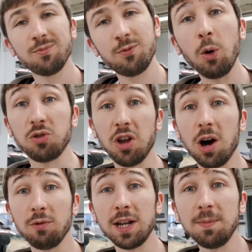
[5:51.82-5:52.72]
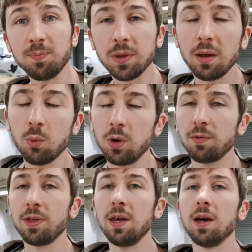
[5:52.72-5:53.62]
false start, really,
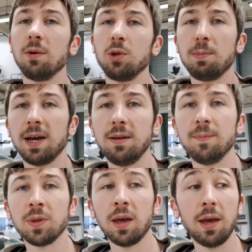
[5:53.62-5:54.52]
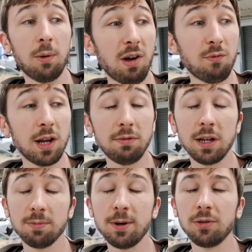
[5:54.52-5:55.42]
with the paint, it went really,
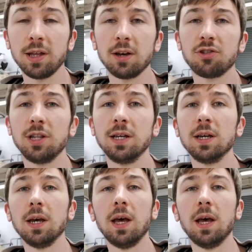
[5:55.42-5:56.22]
really smoothly, actually.